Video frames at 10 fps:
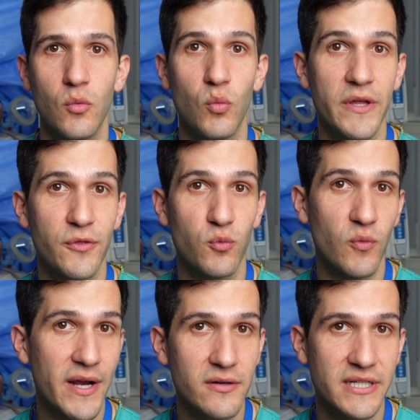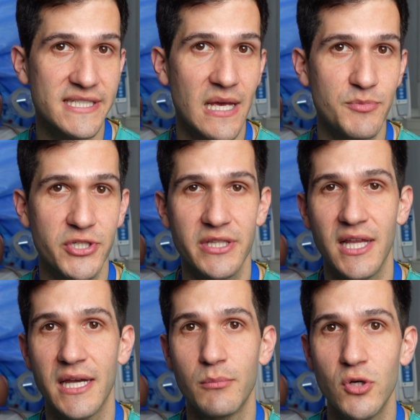With rare exception
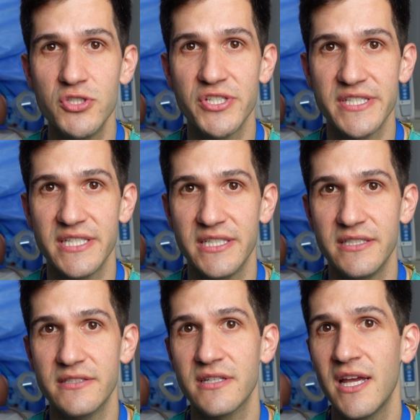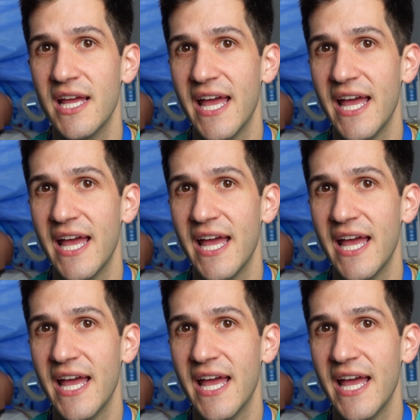like emergencies,